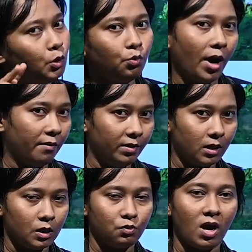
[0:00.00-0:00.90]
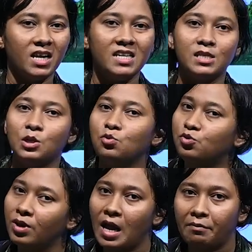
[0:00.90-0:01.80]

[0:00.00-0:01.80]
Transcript: two habitats. One is usual